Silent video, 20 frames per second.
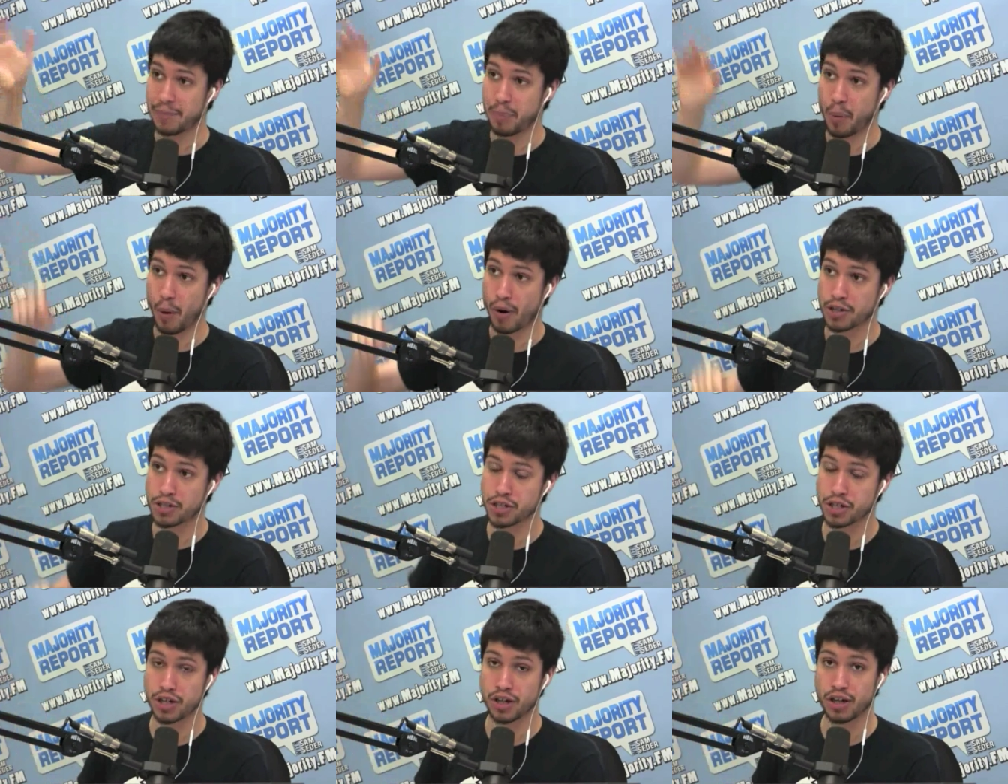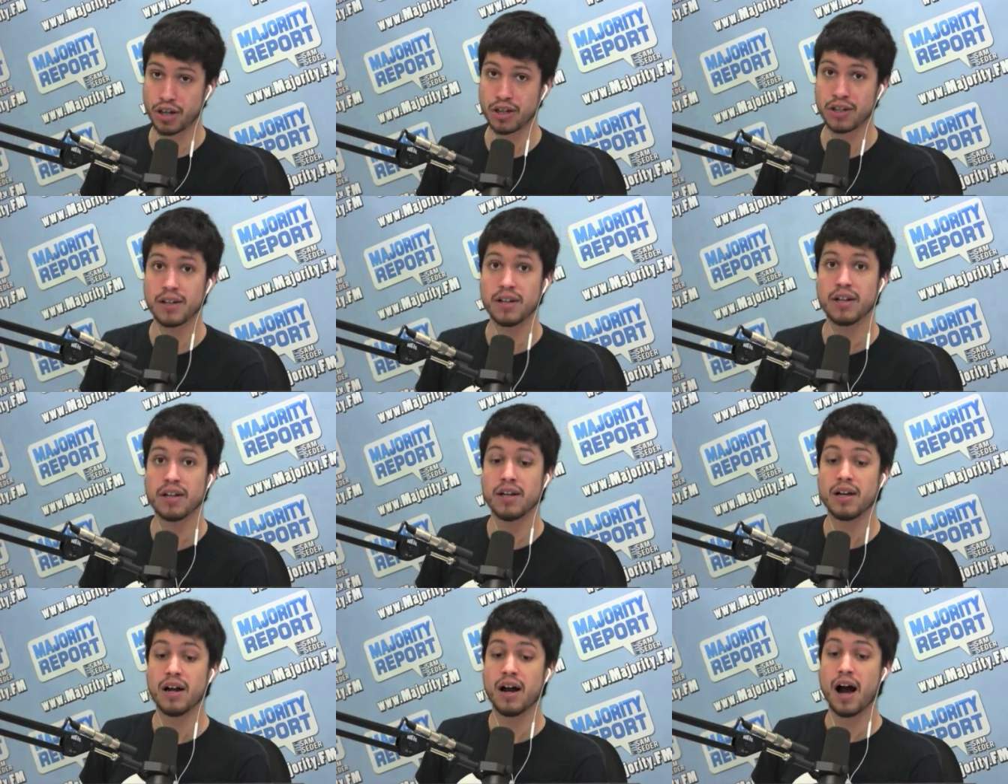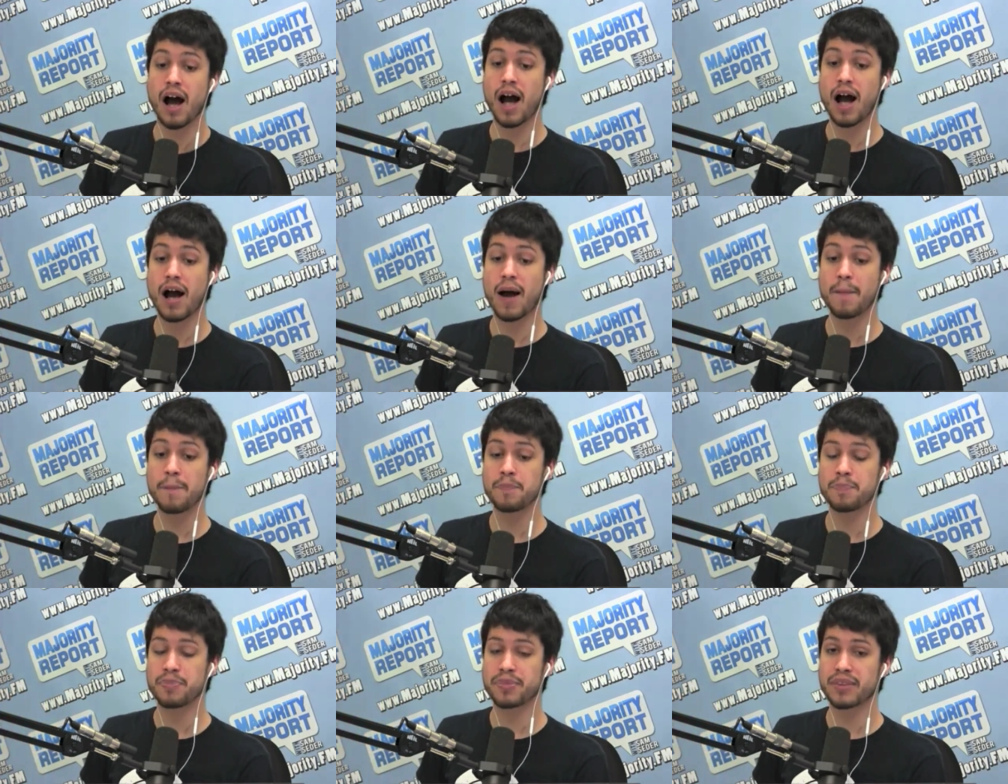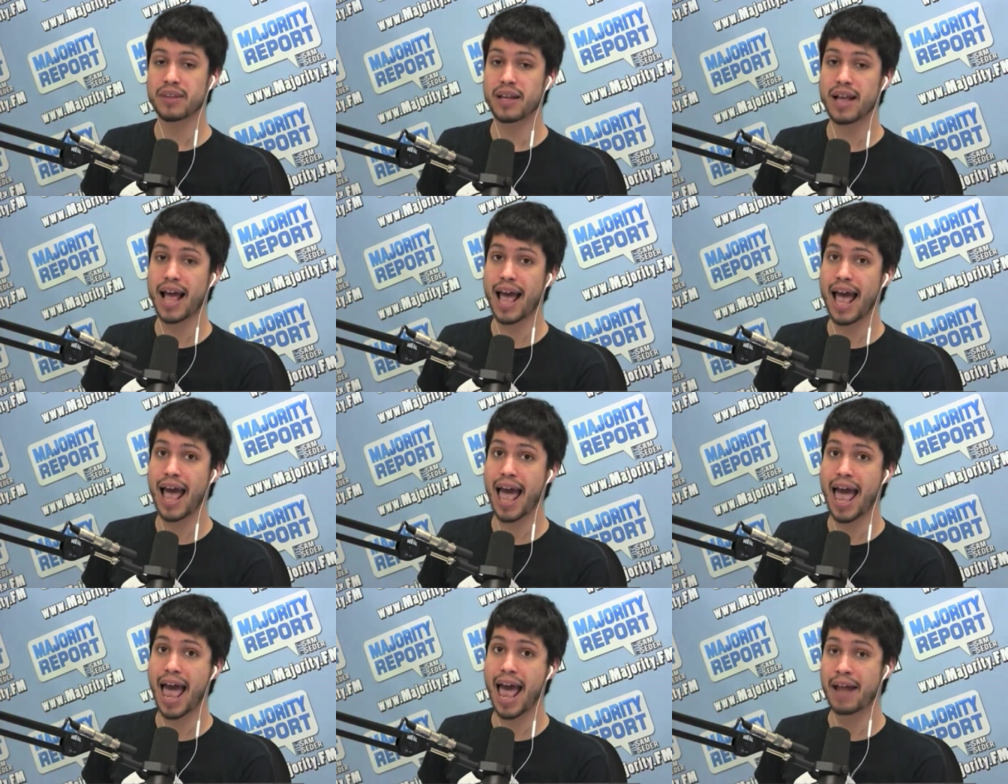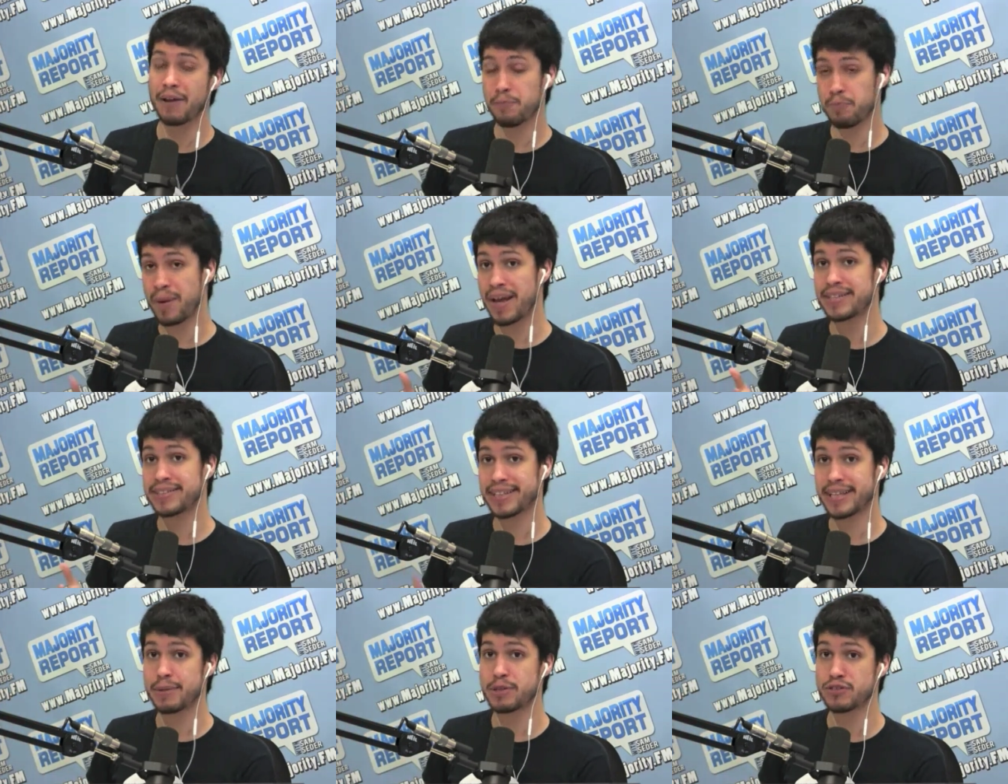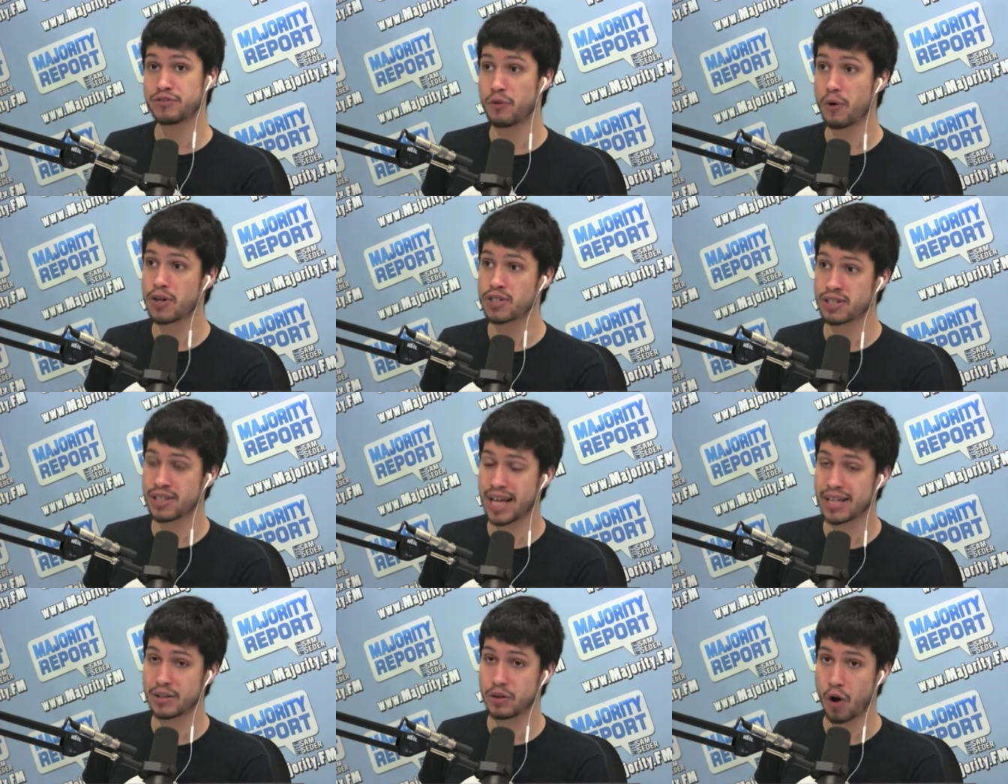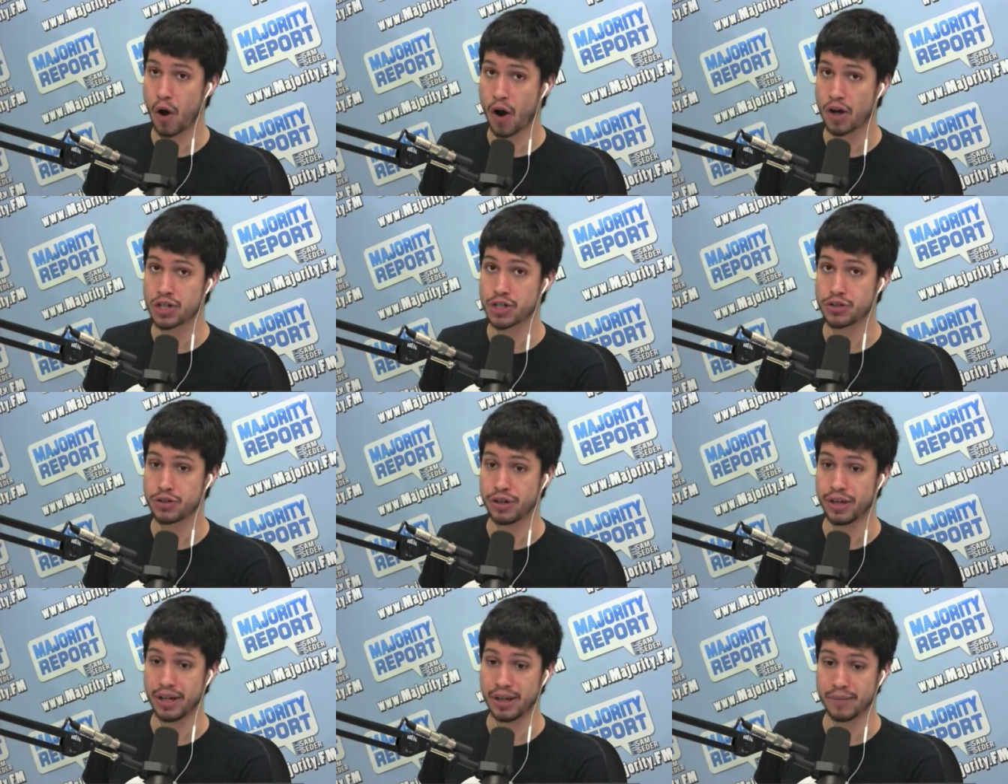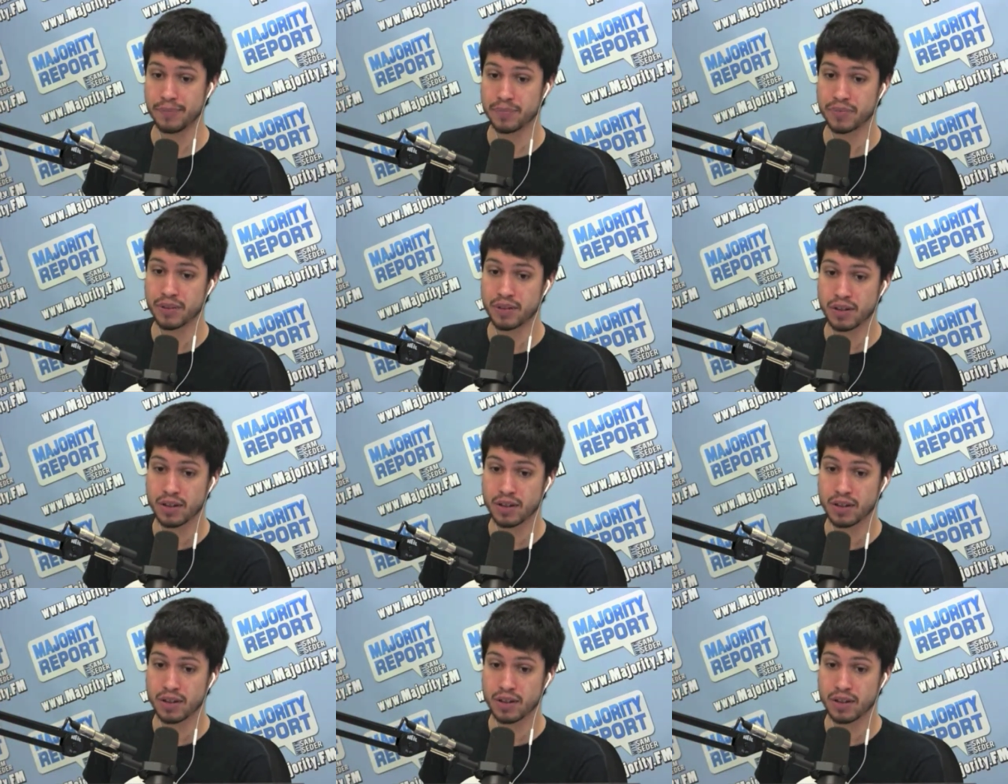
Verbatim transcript: Portugal. Yes. And basically he was forced to land in Austria